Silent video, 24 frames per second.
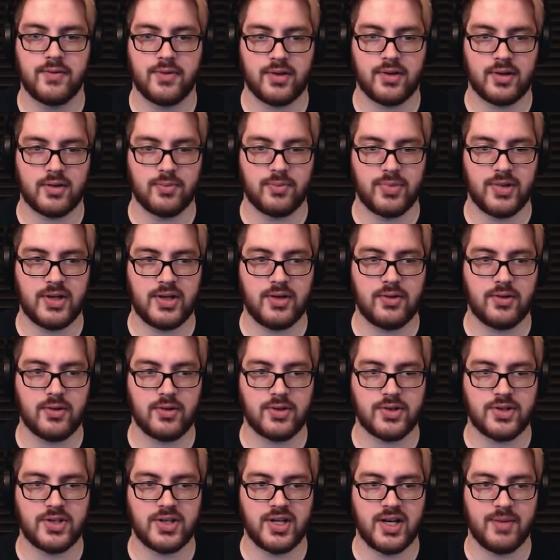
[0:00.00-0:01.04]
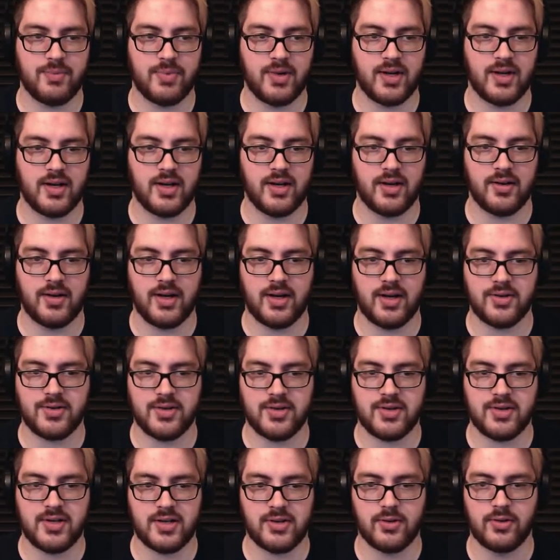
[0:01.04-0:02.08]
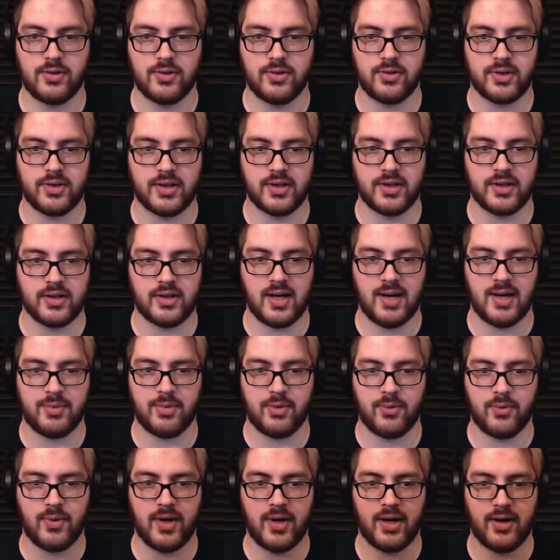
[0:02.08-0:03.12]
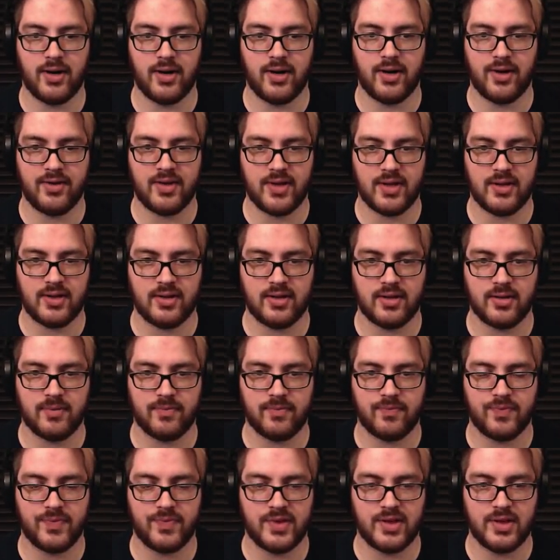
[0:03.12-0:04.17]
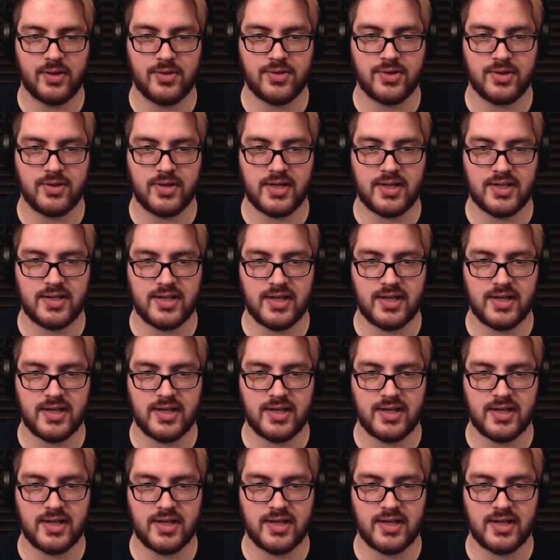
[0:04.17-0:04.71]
computer chip. I also need gold and copper wire. I think I've got those are easy